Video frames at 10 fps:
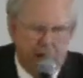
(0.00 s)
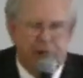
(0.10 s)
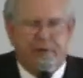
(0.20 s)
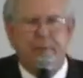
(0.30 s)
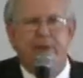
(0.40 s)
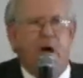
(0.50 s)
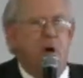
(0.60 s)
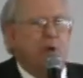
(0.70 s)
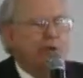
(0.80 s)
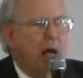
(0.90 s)
you from
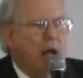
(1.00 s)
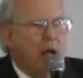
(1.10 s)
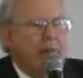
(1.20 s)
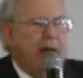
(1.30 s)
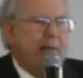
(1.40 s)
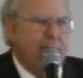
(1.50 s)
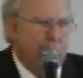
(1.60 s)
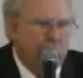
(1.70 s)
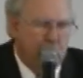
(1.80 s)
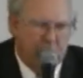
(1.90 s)
those uh, that,
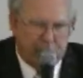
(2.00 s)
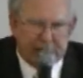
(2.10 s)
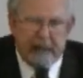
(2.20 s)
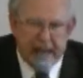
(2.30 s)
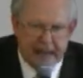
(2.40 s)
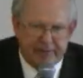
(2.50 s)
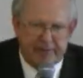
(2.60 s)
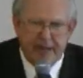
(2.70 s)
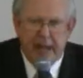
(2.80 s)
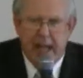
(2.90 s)
that we want to save.
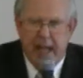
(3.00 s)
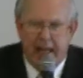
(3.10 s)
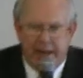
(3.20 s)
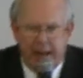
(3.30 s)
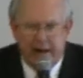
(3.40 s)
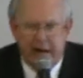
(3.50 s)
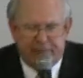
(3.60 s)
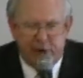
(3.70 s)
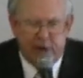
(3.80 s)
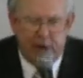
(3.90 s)
And, and a
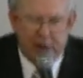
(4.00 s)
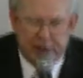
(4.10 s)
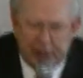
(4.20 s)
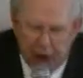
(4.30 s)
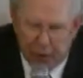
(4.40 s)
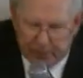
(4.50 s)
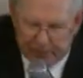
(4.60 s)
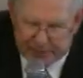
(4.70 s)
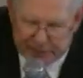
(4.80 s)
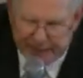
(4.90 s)
few years
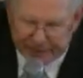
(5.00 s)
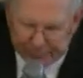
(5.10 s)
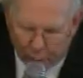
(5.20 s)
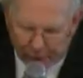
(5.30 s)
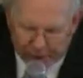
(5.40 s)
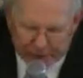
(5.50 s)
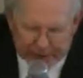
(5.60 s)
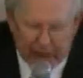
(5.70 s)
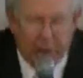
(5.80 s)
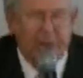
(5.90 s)
ago, just about four years
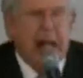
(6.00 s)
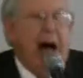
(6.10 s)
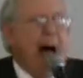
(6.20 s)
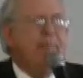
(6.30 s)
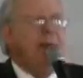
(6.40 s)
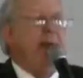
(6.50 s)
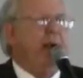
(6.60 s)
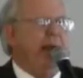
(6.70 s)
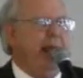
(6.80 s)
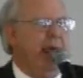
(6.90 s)
ago, I
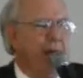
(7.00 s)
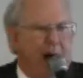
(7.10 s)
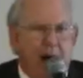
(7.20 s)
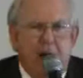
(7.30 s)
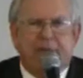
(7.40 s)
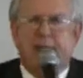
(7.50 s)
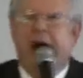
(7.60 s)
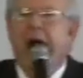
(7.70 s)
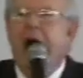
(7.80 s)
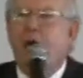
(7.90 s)
buried him uh, from
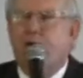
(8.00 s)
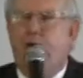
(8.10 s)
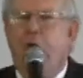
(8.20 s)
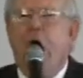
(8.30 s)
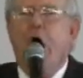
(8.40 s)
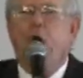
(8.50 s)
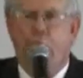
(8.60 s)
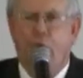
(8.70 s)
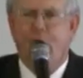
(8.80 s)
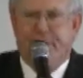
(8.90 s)
an alcohol
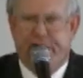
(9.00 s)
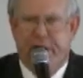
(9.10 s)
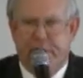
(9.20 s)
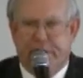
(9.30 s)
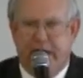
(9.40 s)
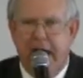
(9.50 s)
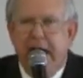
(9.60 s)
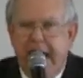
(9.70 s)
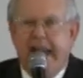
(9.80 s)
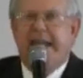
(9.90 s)
overdose.
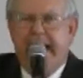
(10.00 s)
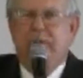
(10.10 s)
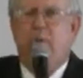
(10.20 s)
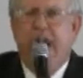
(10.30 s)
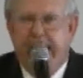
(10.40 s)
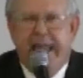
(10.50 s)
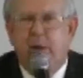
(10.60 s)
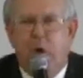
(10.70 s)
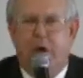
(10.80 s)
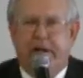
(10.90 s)
he did what he
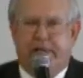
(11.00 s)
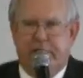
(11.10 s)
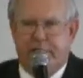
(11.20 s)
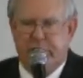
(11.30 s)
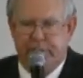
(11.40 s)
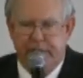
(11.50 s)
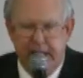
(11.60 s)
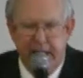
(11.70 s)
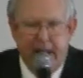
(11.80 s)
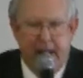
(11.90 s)
wanted to do
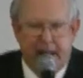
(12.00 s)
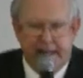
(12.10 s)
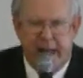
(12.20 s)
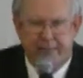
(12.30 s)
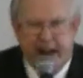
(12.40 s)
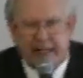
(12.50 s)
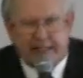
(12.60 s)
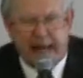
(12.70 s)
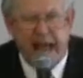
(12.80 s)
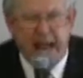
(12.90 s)
and yet, but I
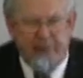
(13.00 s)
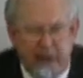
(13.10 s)
saved